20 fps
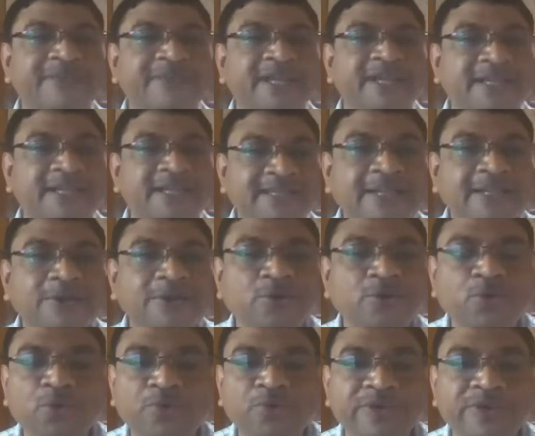anything to
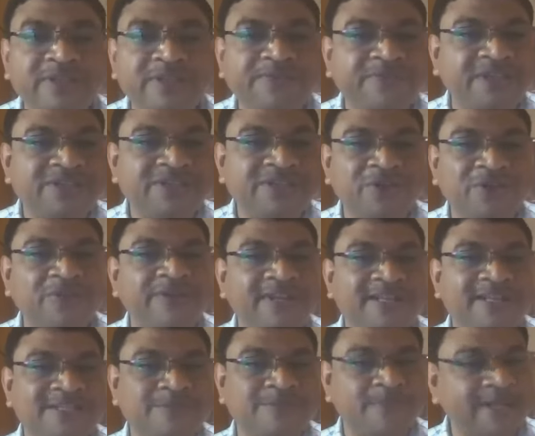do with
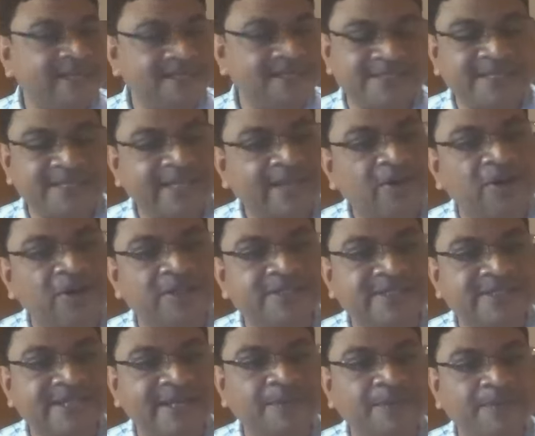faciovenous plane? Is it a
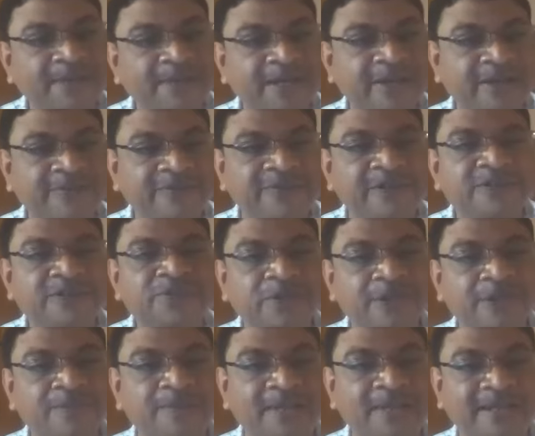constant plane or a
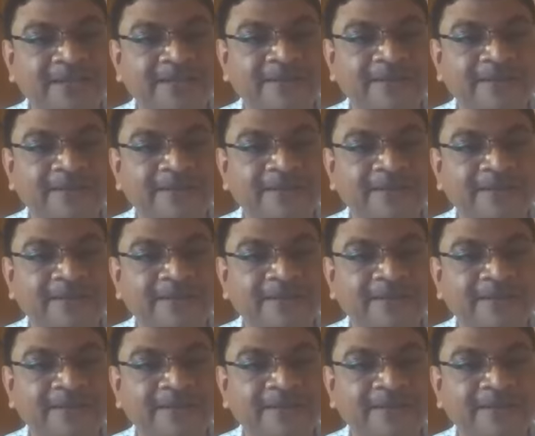virtual plane?